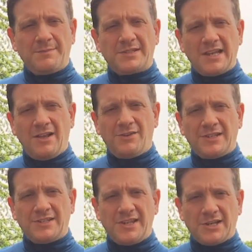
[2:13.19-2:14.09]

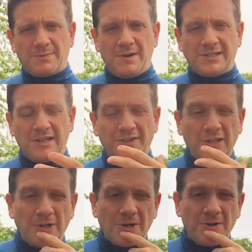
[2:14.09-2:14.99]
themselves as they express how
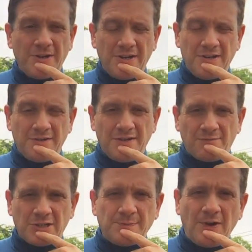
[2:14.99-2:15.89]
they learn,
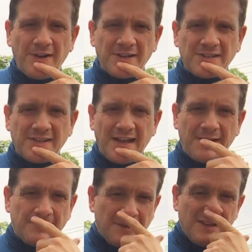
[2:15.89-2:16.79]
and responding to that.